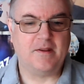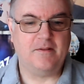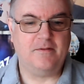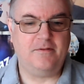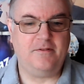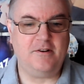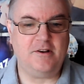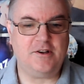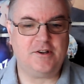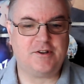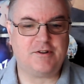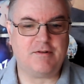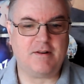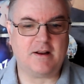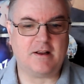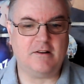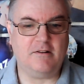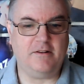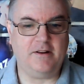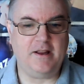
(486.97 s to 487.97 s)
First
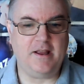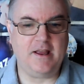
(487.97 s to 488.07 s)
track on